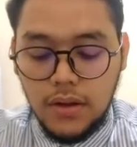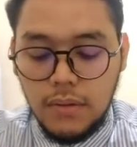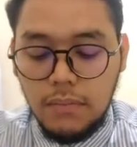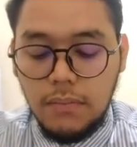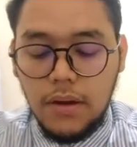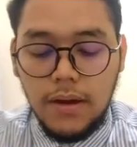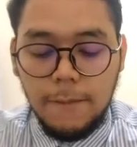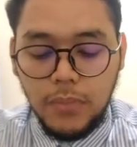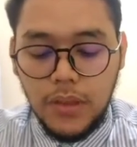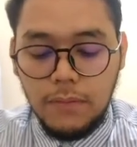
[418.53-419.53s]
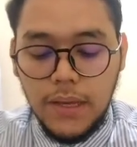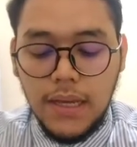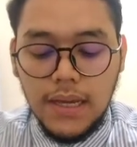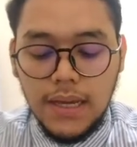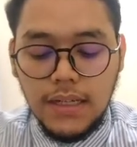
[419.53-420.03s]
the
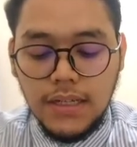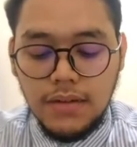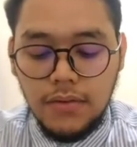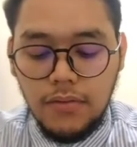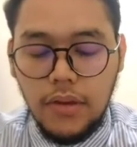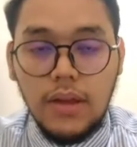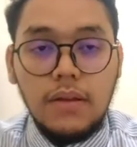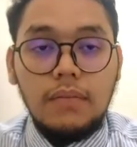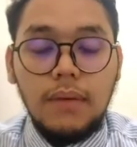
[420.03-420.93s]
bigger H, we